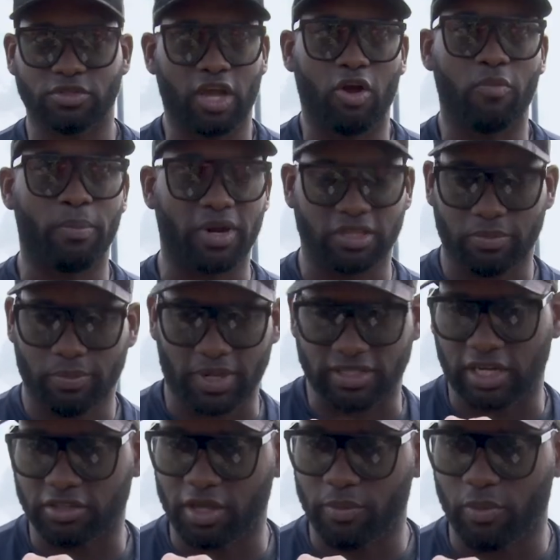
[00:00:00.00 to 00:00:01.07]
League.
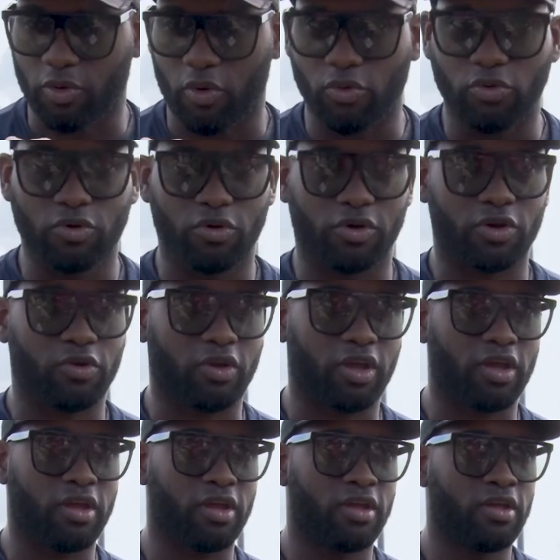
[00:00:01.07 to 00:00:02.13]
So he's very happy to be out
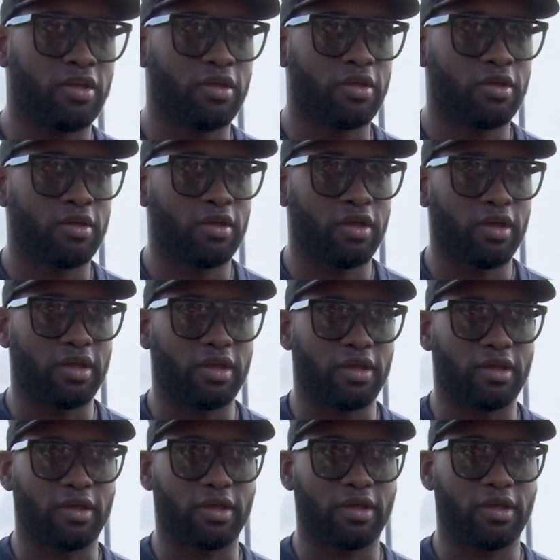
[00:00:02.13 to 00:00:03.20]
here and see the kids' faces.